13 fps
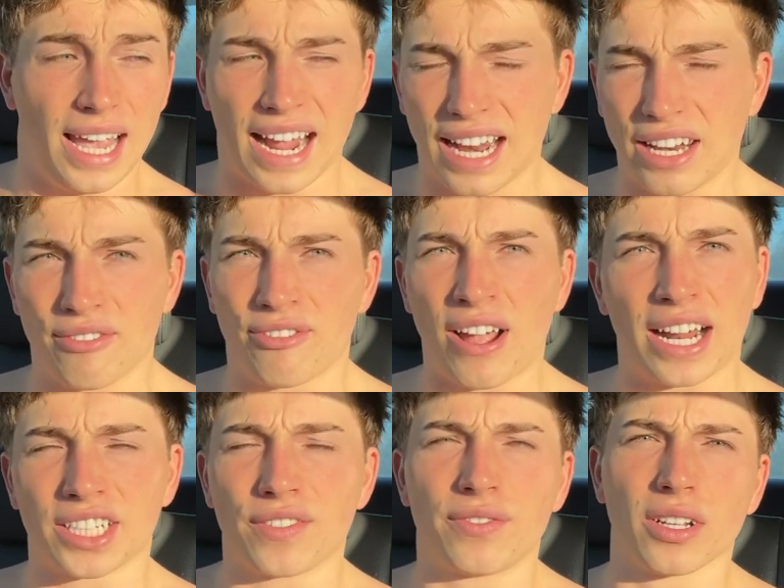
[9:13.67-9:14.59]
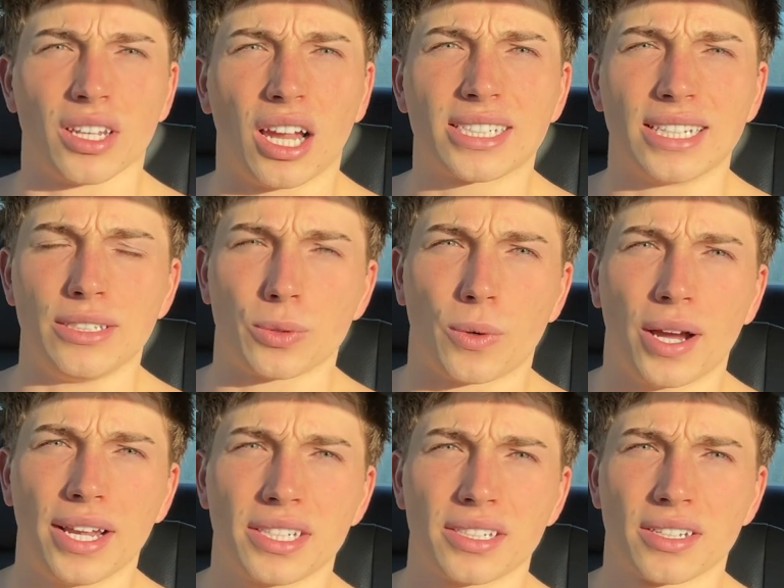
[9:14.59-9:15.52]
and in fact, if you're lucky,
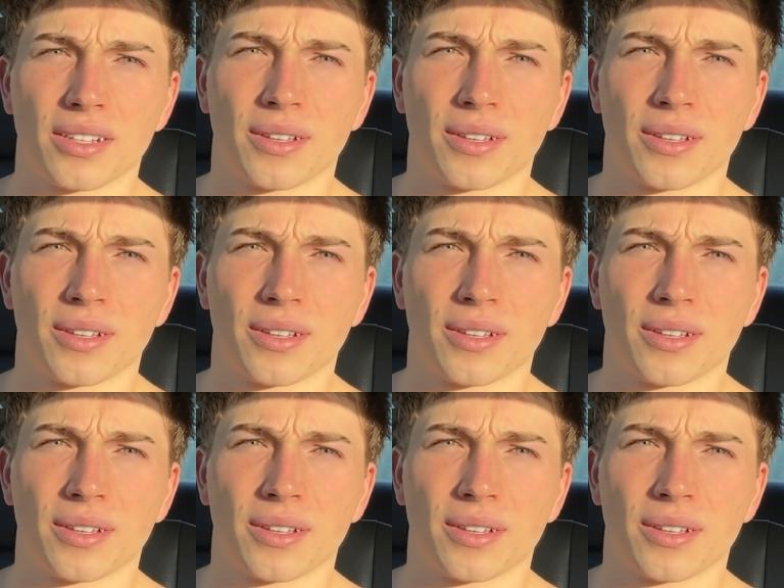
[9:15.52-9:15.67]
twice.